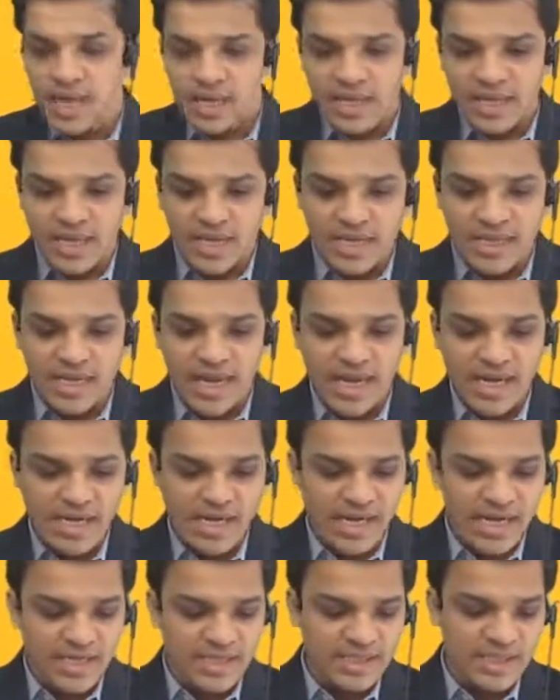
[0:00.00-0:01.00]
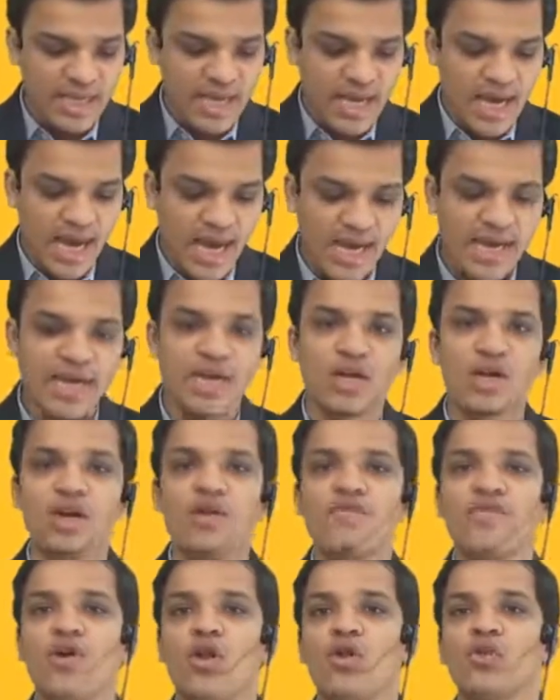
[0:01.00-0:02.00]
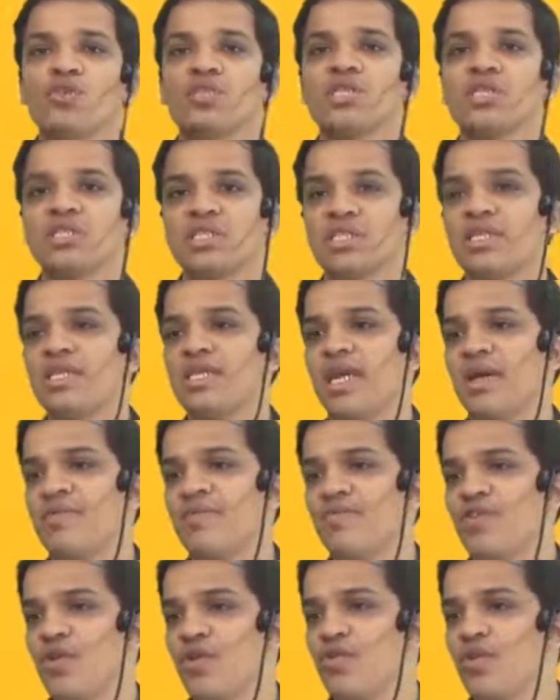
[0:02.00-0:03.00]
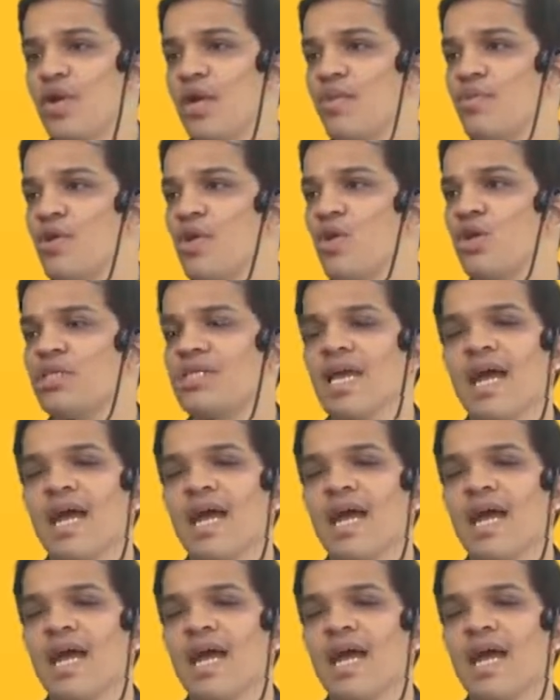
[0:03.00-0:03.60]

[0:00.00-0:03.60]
then in that case, I cannot follow just-in-time frequently because